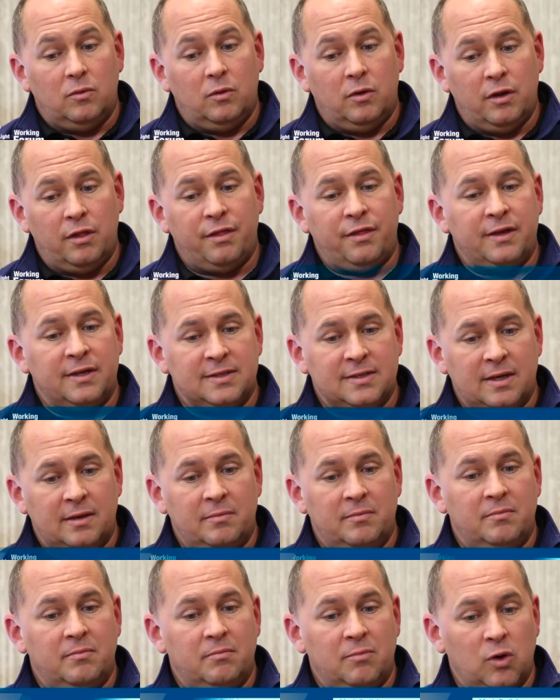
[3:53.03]
One of the things
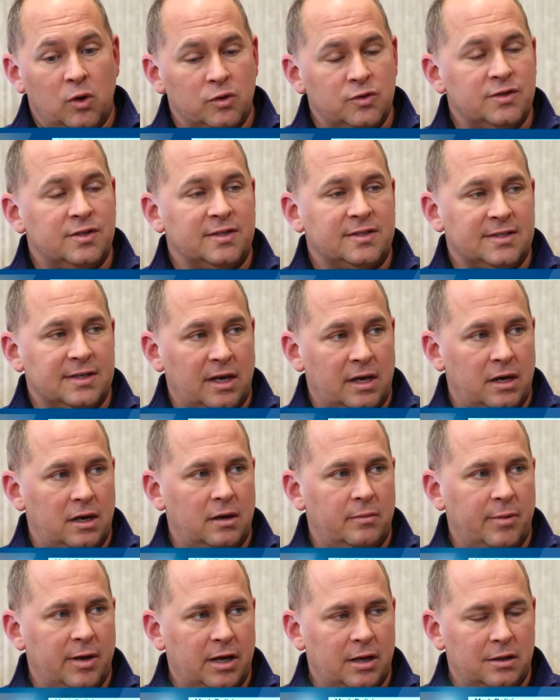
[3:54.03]
I'm most
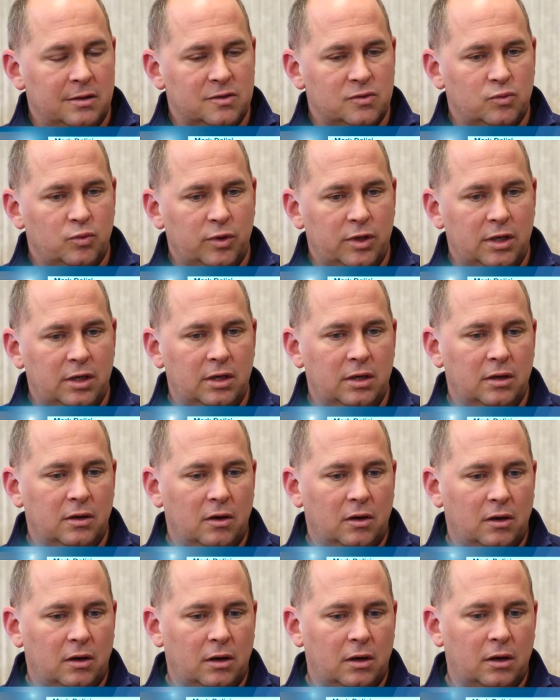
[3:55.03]
excited about is we
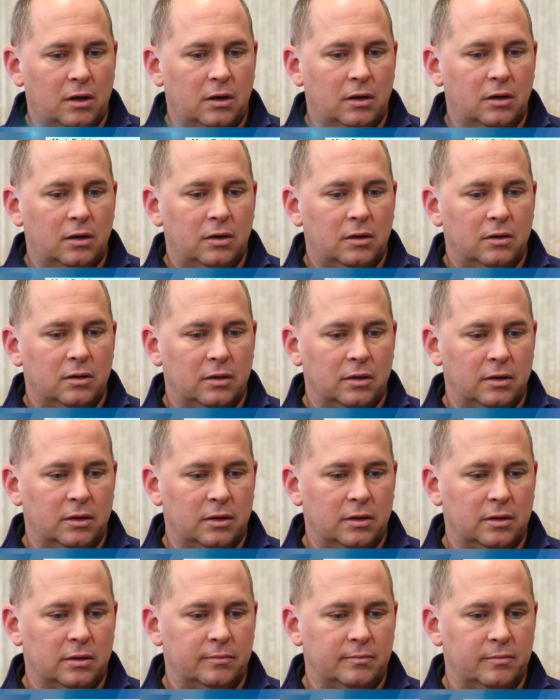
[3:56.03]
are,
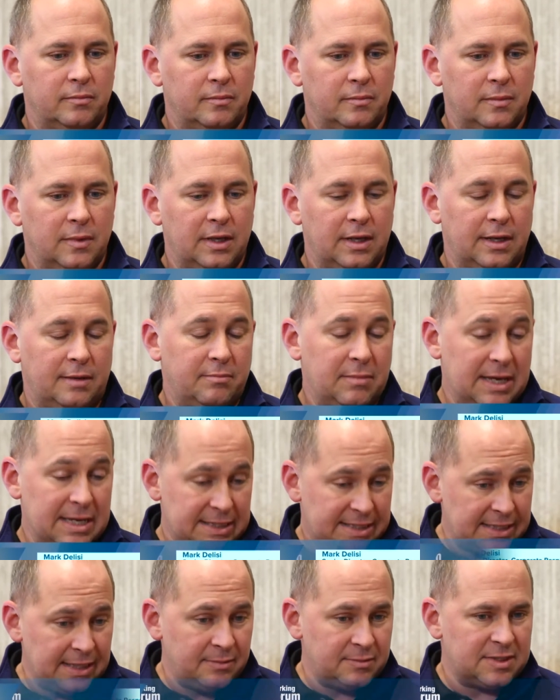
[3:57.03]
and it
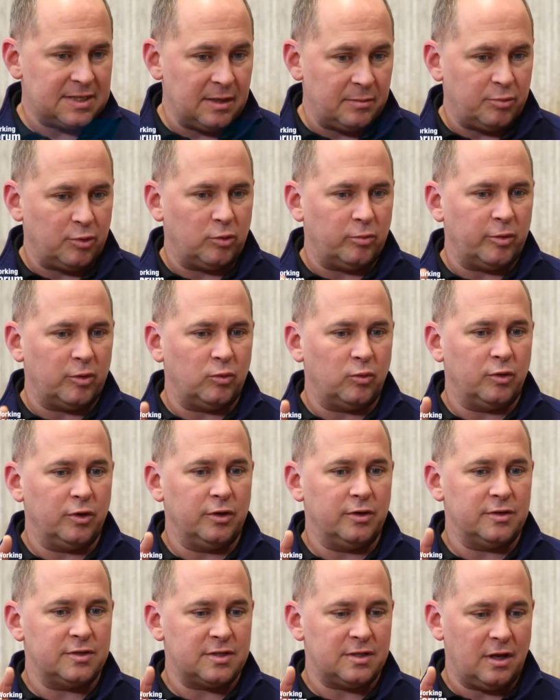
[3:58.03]
may seem simple, but
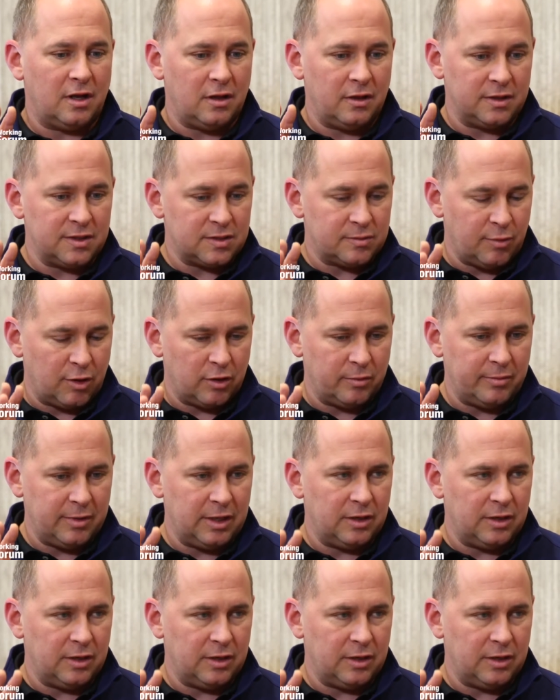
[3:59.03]
we're installing smart